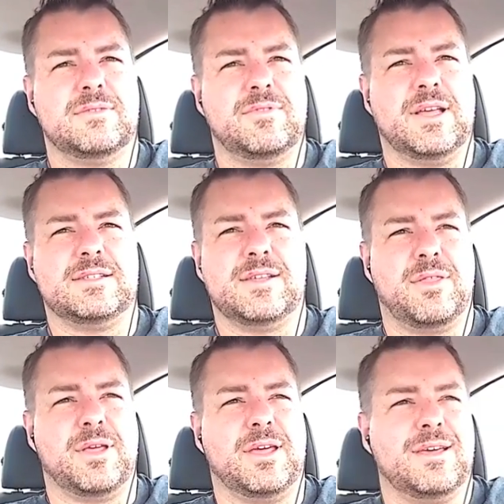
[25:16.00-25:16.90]
if that's a
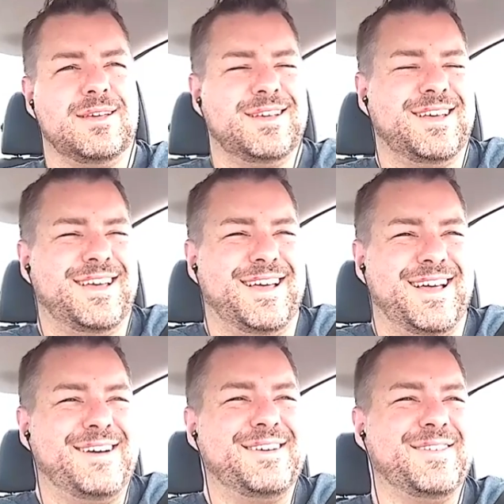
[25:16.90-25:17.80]
thing. I
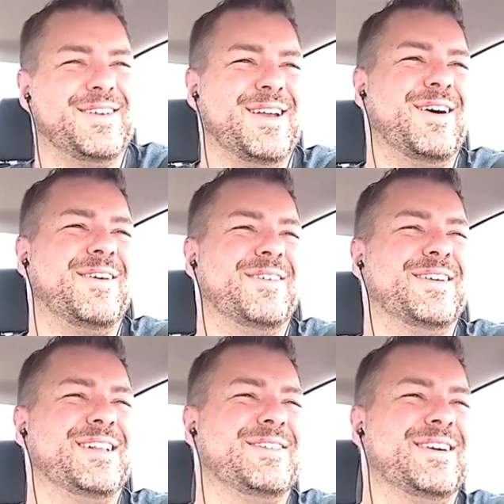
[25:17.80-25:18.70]
don't even know
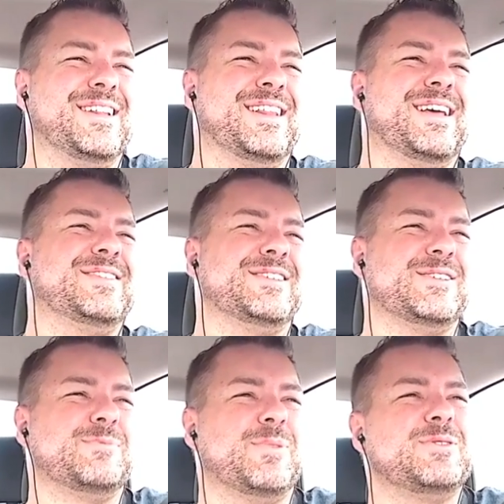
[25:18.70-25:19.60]
really where the levels
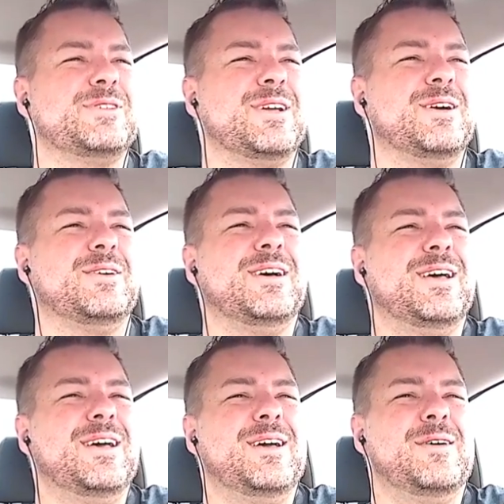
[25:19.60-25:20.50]
are supposed to go.
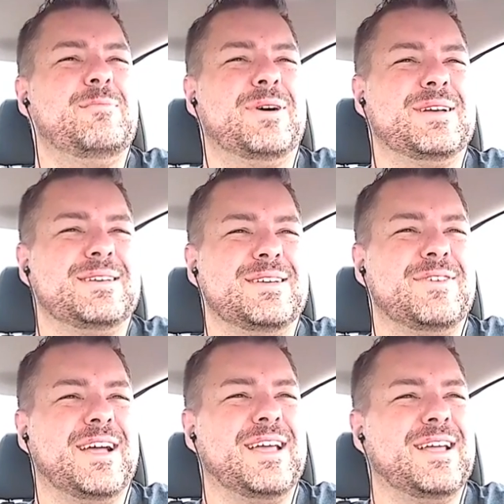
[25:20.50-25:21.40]
But
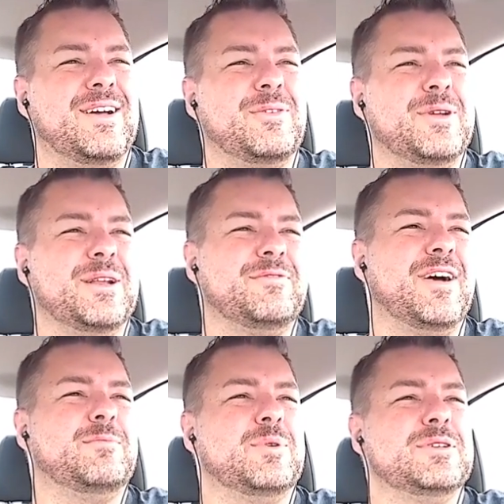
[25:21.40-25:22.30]
if I can get all the way to
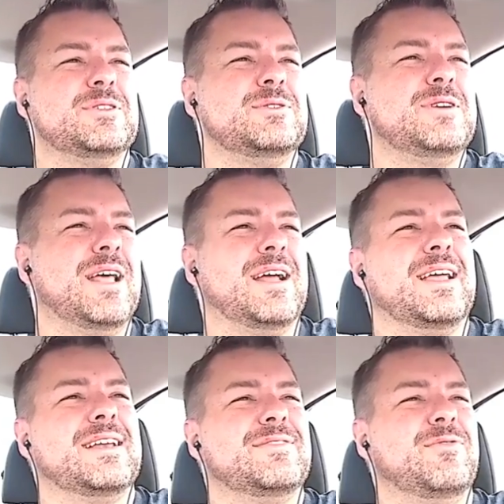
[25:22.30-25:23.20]
5.2, can
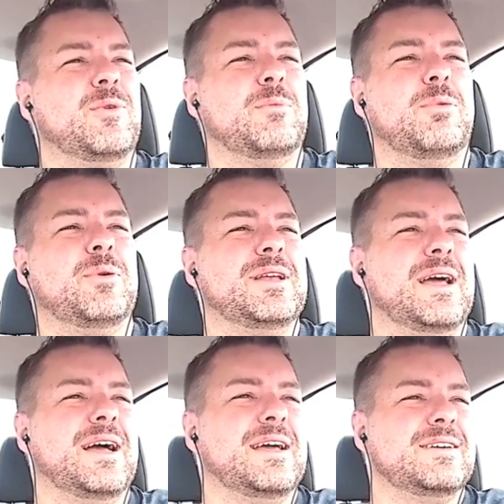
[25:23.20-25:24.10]
I get to
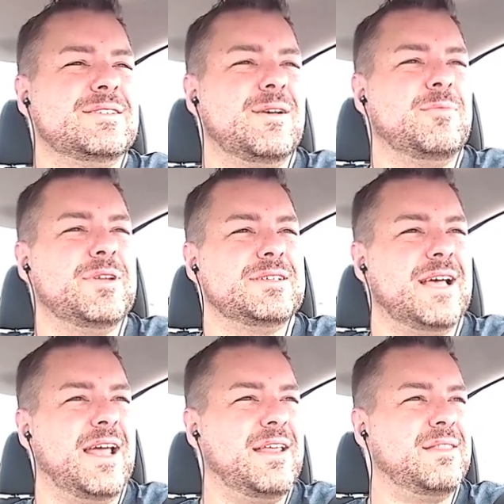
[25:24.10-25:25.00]
4.9 or something?
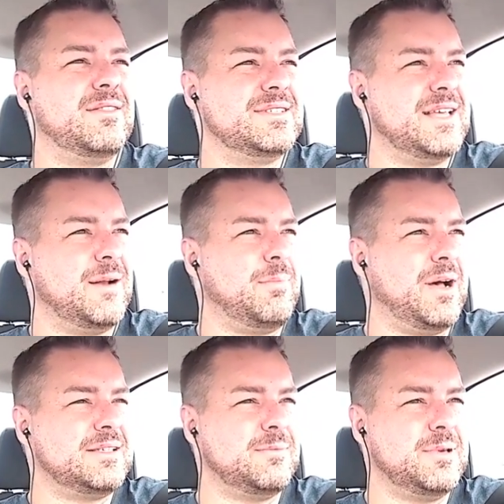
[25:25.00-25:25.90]
Is that a
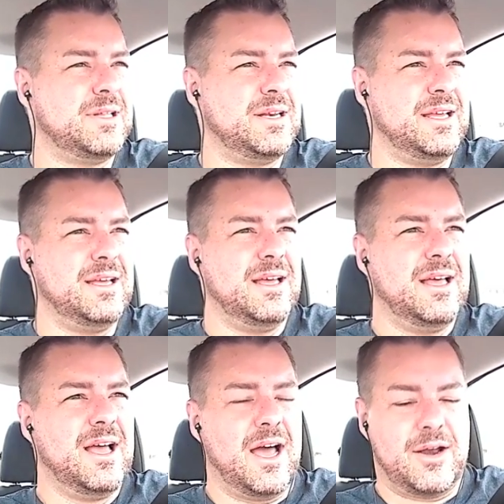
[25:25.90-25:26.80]
possibility?
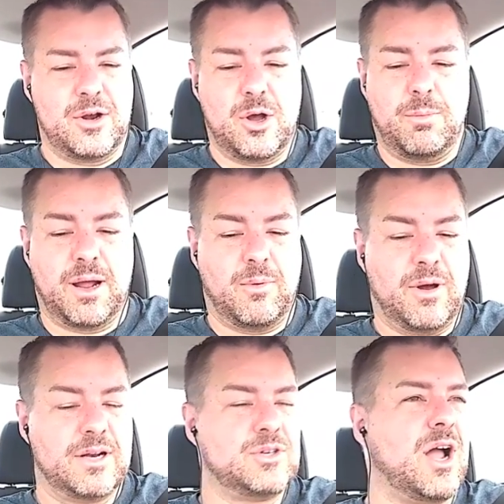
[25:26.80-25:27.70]
I don't know, but I
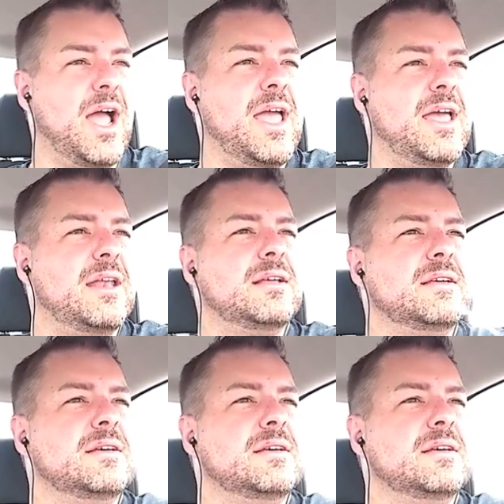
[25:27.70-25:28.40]
want to try it.